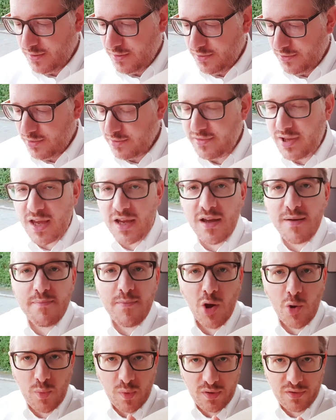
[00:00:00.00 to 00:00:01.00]
So take a
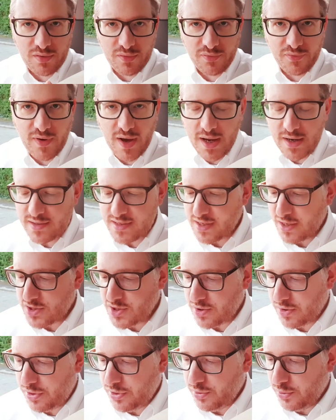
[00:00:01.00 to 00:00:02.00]
moment to find
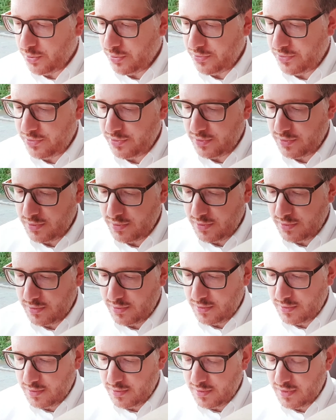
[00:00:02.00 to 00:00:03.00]
such a thought.
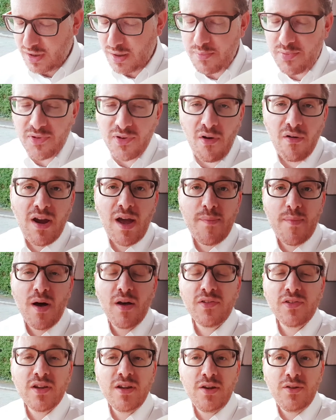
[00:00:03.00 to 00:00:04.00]
I'm sorry I'm
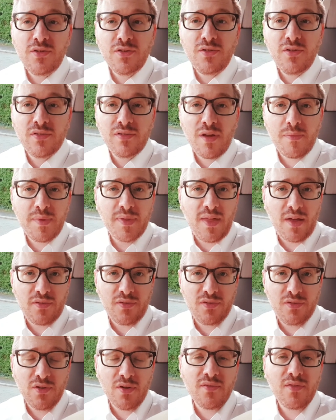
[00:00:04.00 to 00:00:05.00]
asking you to do something
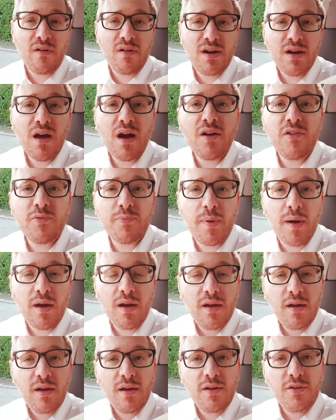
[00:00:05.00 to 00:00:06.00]
that's not very nice, but
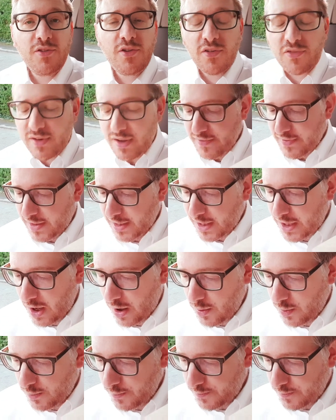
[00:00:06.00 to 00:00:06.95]
just give it a go.